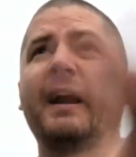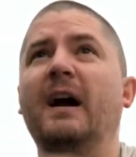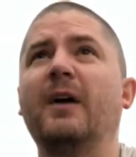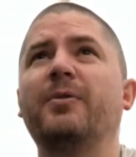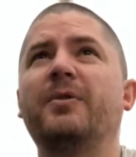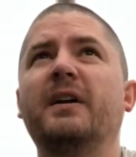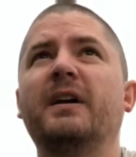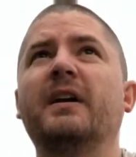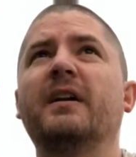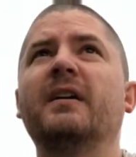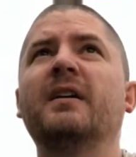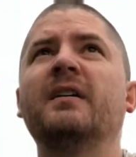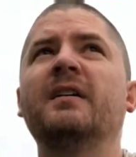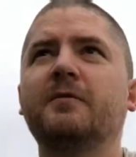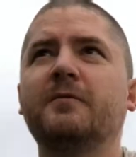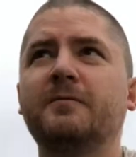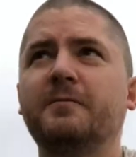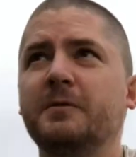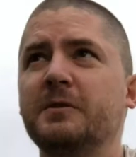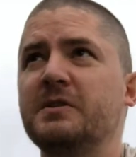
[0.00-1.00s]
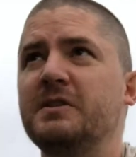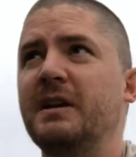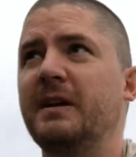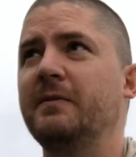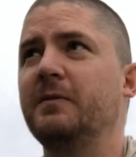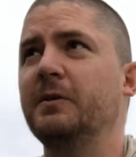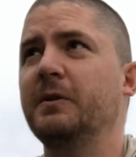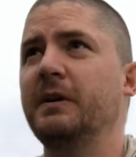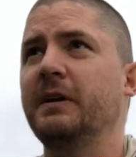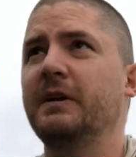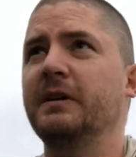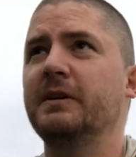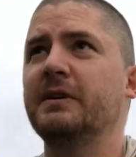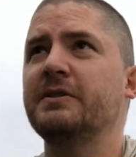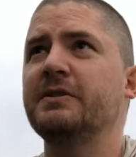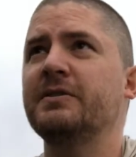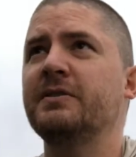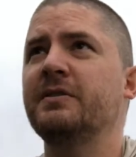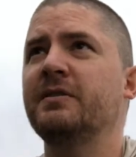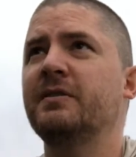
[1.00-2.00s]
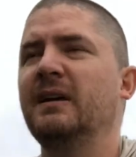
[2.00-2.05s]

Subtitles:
out there for several years.